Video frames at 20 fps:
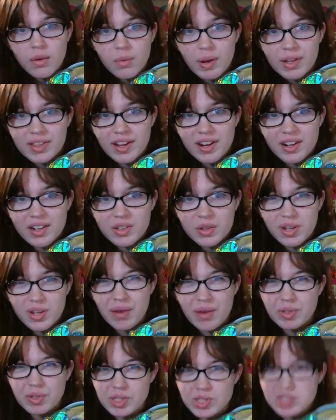Right there. You
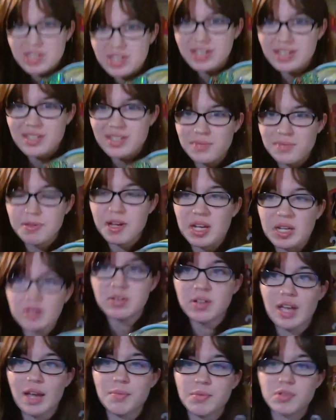can't really see it because my
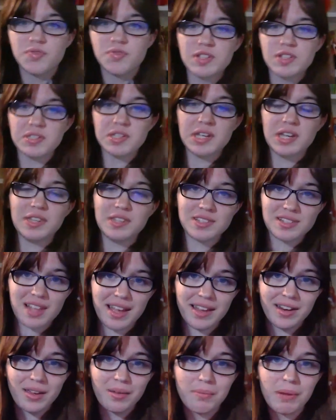camera's fuzzy in this
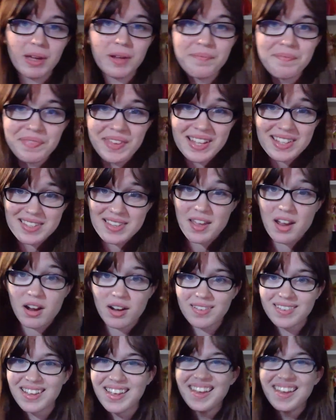lighting, but it's there.